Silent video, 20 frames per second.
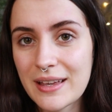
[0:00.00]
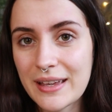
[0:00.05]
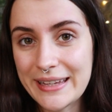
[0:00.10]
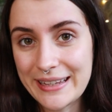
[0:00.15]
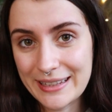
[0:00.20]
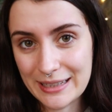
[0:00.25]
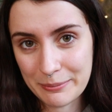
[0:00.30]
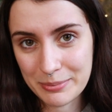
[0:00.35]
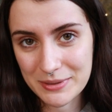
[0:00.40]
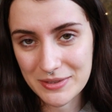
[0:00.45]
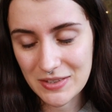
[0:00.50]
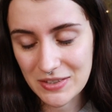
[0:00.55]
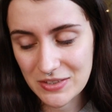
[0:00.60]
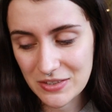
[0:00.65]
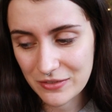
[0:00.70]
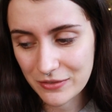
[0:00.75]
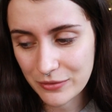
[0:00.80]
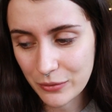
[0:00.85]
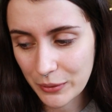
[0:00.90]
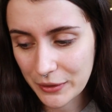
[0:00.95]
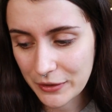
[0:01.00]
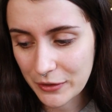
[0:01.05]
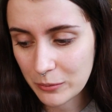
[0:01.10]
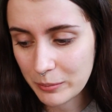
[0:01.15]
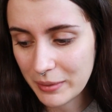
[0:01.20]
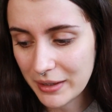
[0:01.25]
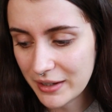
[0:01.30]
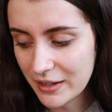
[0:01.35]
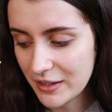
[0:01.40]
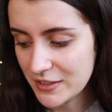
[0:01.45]
eclipse season for you
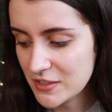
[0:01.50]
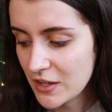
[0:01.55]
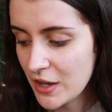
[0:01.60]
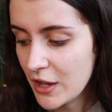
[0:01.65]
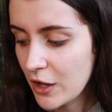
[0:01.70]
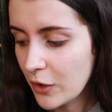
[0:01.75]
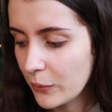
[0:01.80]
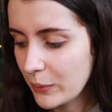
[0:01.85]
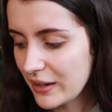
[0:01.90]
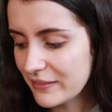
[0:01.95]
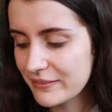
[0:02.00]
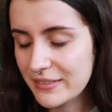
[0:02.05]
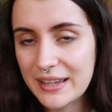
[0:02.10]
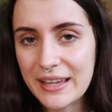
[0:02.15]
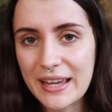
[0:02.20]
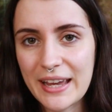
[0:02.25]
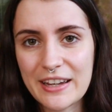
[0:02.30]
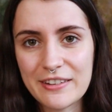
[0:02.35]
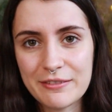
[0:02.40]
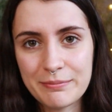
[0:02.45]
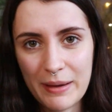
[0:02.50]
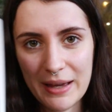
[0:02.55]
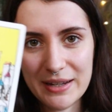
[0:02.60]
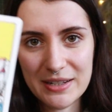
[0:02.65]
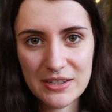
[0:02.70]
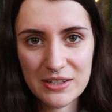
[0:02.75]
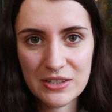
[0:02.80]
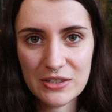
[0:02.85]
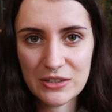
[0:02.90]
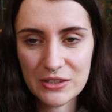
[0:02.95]
because we have the King of
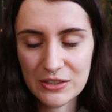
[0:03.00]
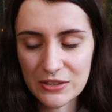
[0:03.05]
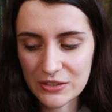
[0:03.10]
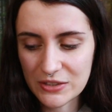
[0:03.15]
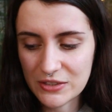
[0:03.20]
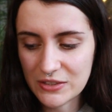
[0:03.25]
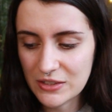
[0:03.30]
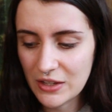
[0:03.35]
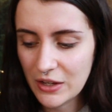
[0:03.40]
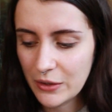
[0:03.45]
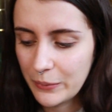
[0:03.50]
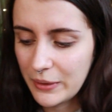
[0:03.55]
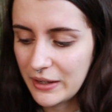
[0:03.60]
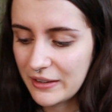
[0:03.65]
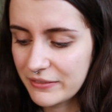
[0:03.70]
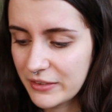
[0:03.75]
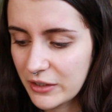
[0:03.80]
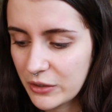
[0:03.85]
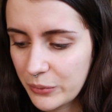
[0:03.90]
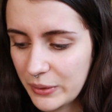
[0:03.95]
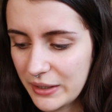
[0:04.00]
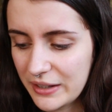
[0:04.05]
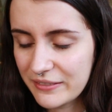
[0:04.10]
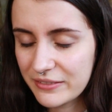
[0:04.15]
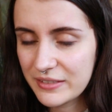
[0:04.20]
Pentacles, we have the Queen